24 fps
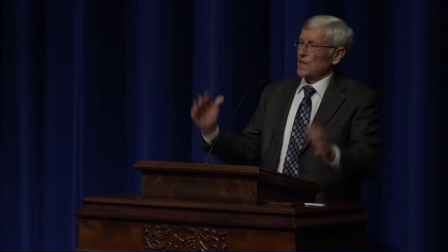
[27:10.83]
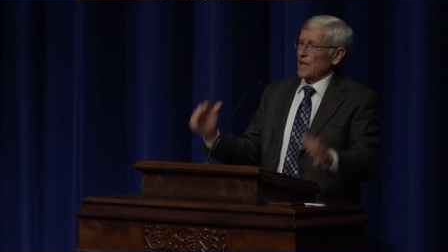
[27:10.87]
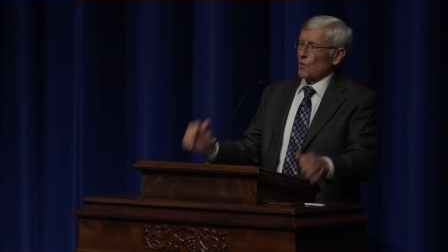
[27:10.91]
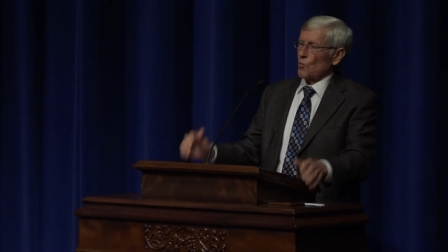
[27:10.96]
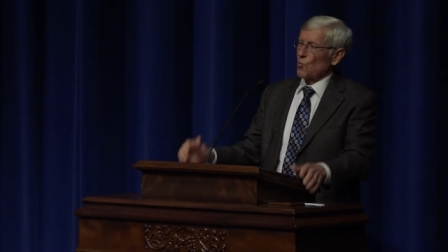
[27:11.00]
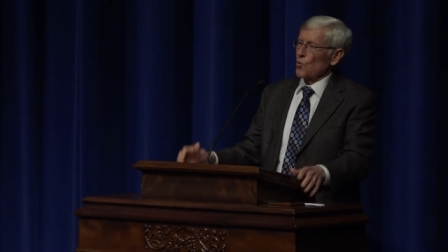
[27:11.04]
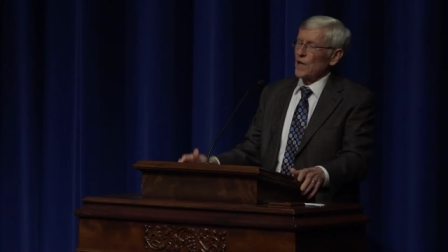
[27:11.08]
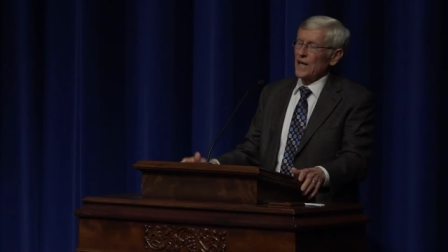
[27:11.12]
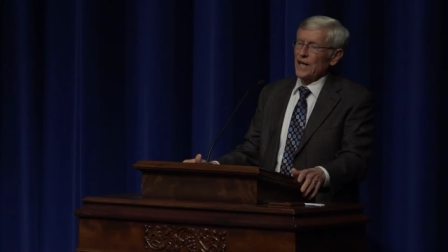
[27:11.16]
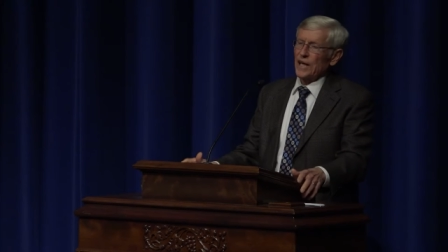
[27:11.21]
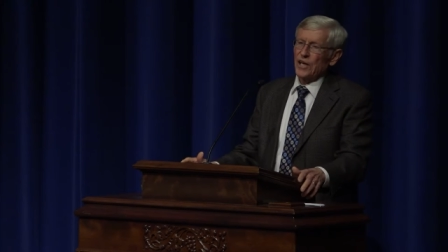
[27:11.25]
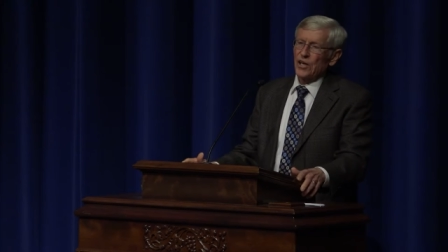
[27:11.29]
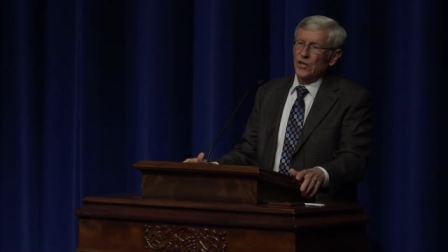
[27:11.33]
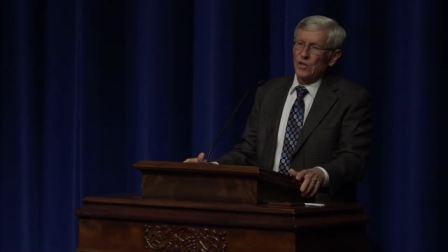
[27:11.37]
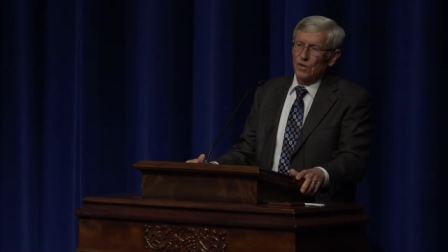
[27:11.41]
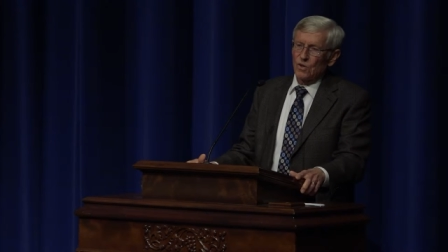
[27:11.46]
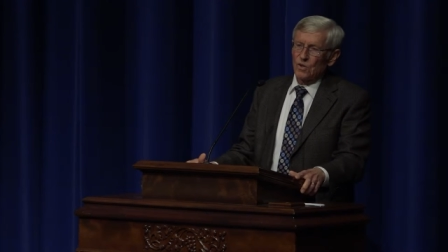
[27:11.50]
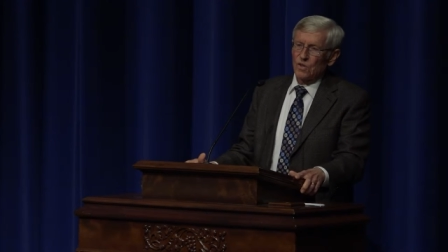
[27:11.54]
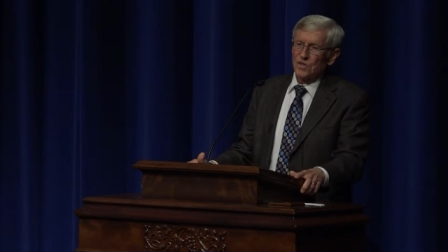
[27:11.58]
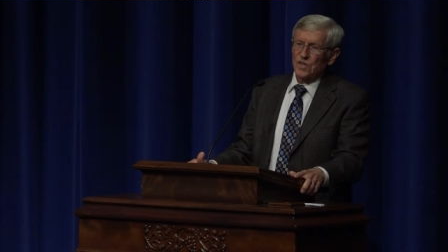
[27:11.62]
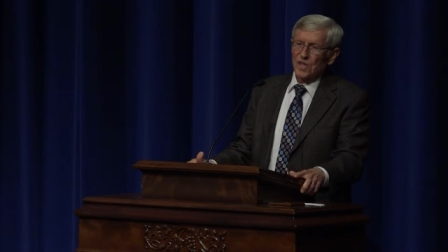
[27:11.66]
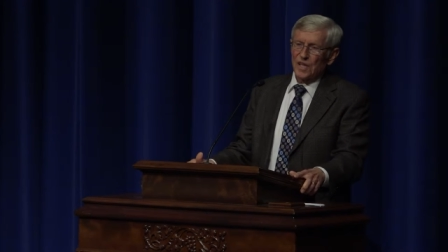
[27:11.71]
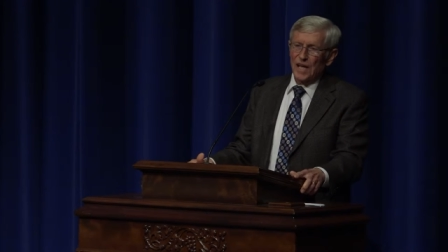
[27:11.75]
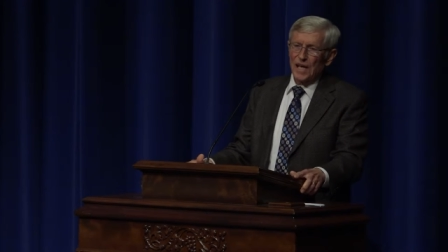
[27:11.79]
They
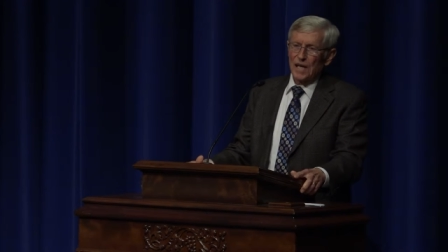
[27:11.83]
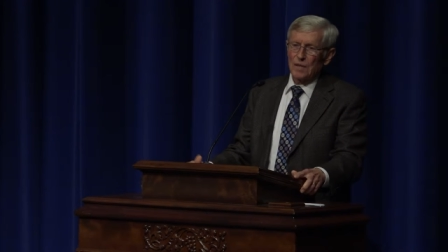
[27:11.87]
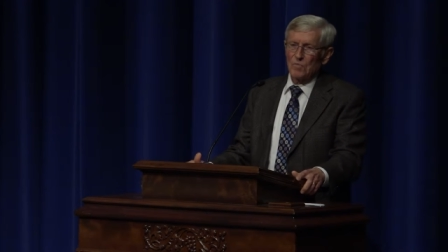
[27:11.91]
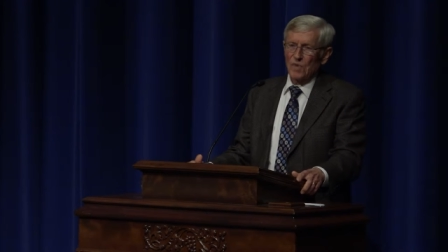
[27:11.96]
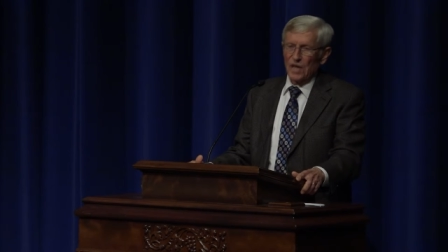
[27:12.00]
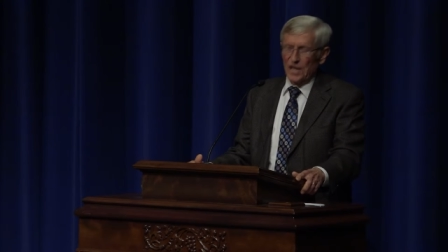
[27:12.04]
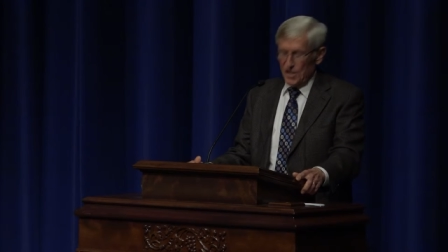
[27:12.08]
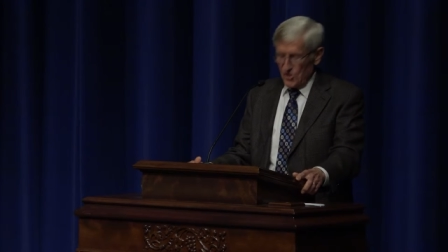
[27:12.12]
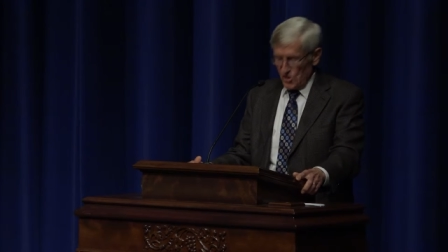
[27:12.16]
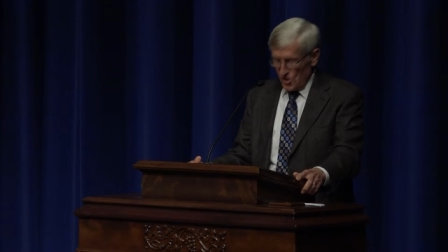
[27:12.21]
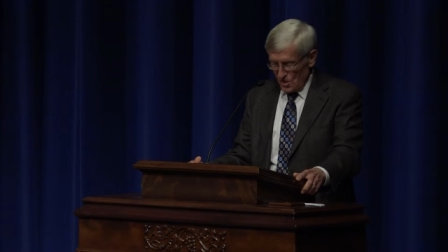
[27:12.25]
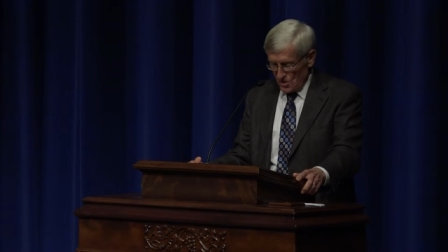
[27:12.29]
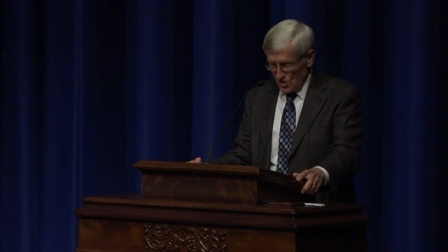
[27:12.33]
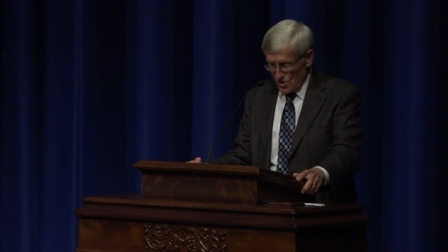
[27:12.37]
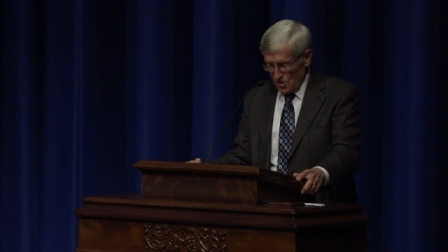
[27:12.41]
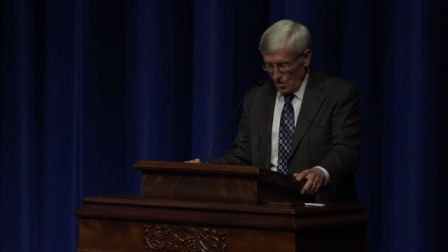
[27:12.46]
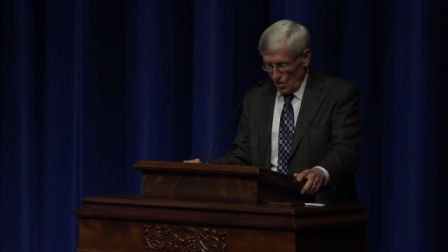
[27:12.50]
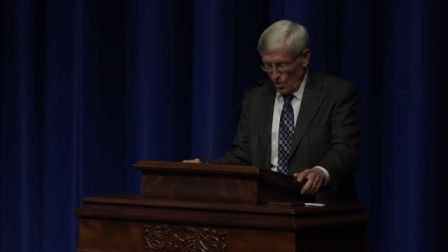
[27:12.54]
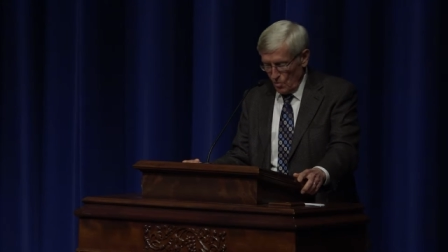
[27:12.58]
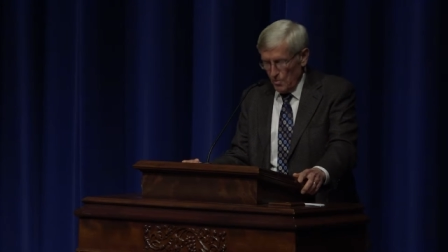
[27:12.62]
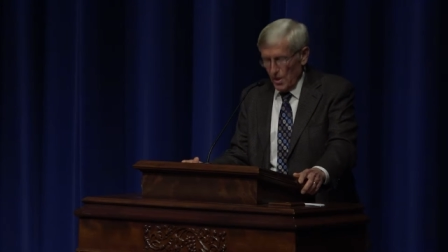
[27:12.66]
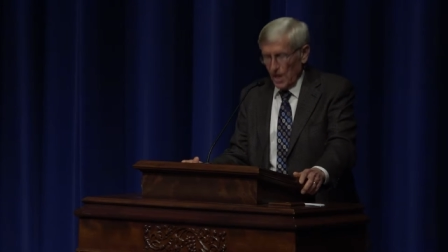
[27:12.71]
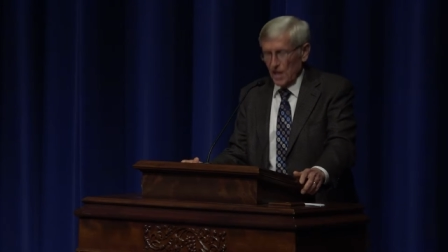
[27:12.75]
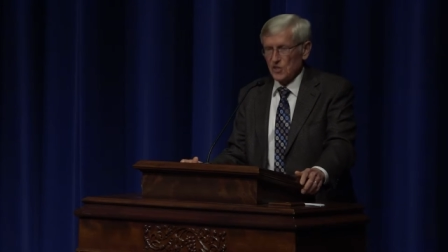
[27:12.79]
ridiculed the name LISA
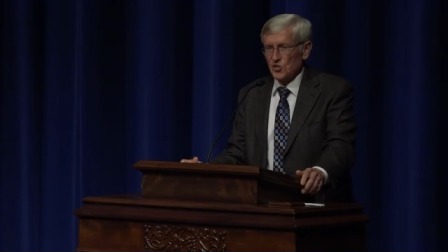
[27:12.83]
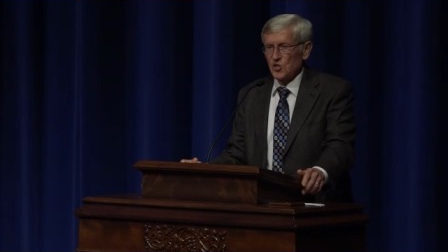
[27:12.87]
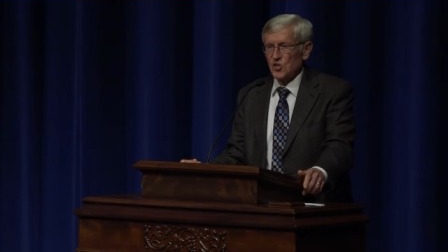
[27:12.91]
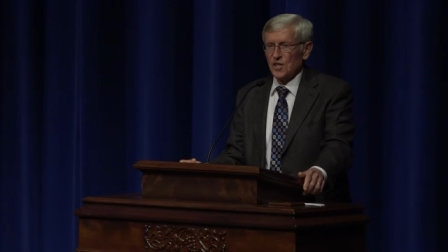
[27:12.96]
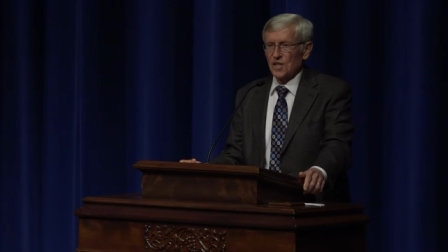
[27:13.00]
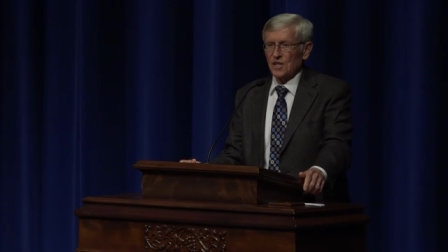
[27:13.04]
so much